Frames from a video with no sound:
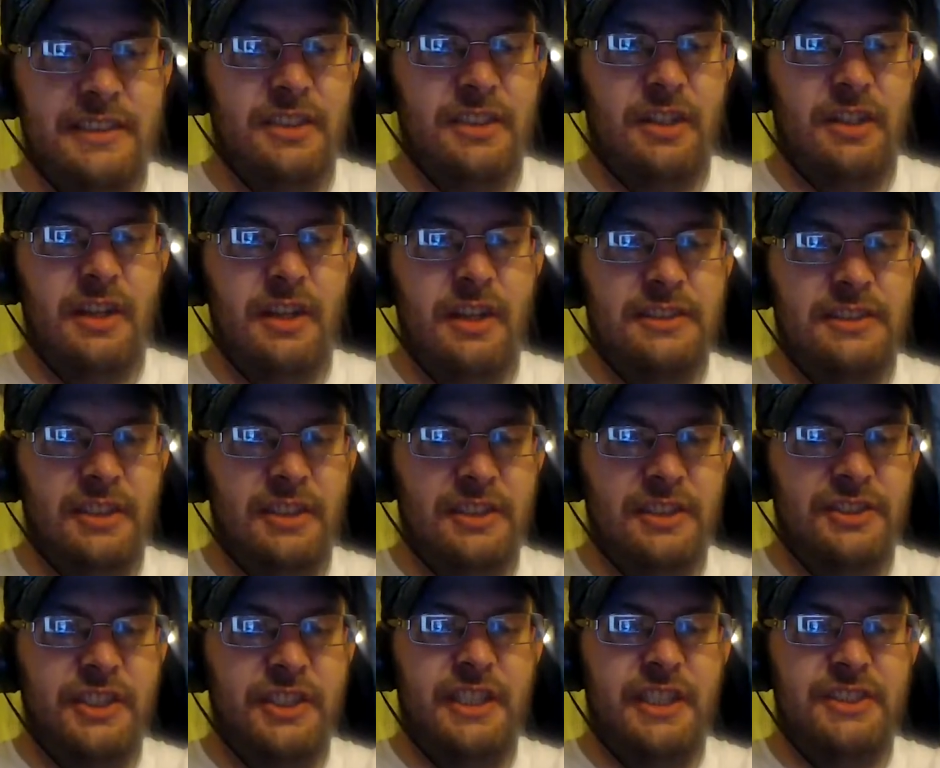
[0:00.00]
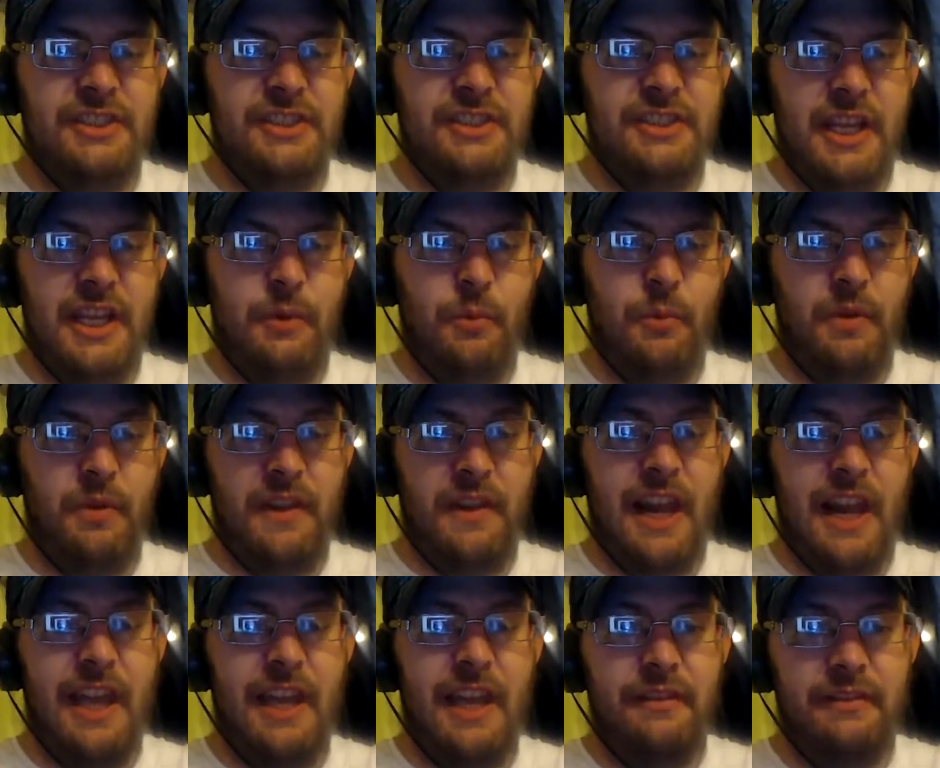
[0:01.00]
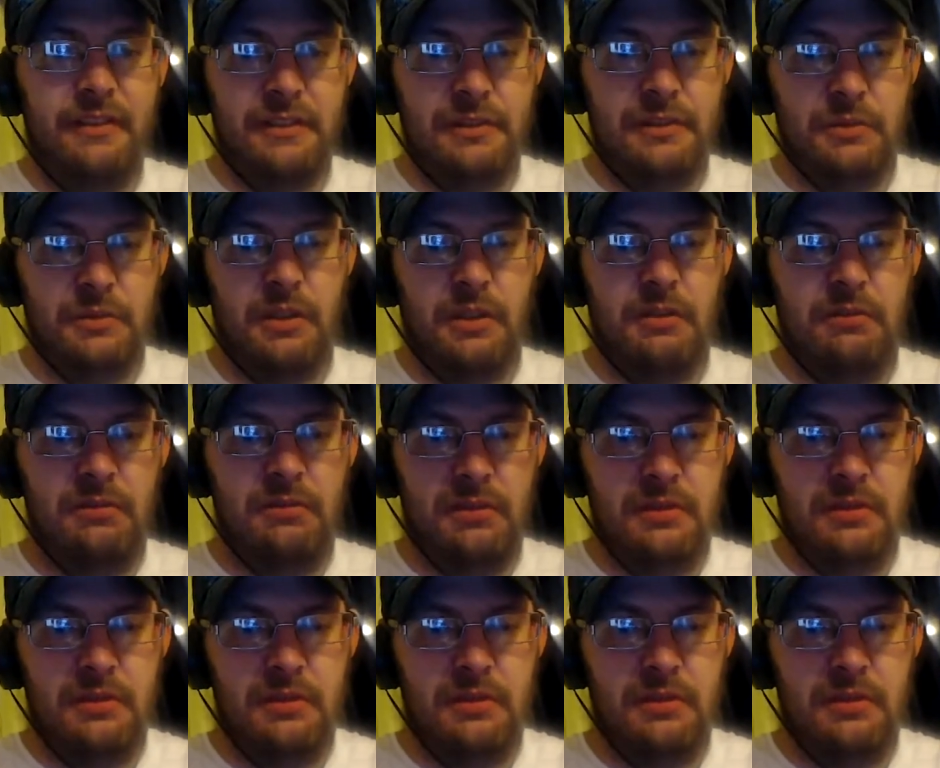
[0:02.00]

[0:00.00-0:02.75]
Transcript: like a CNC with a lathe as well.